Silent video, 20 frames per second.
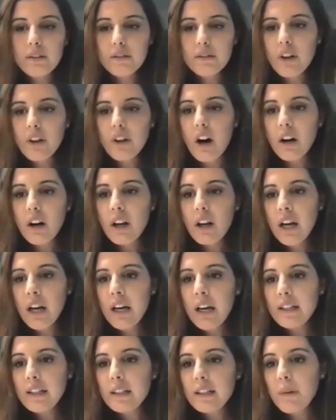talk,
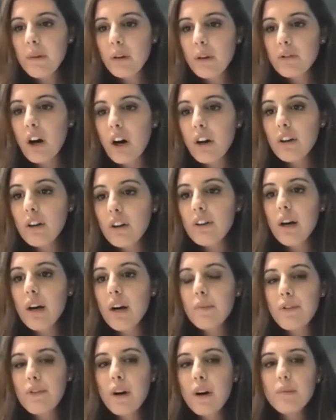it's about ocular
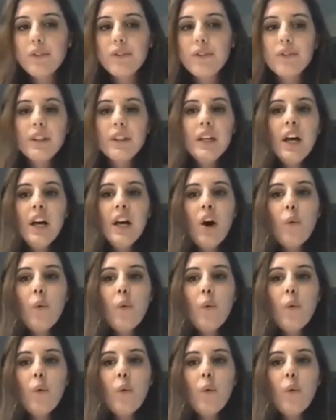aberrometry.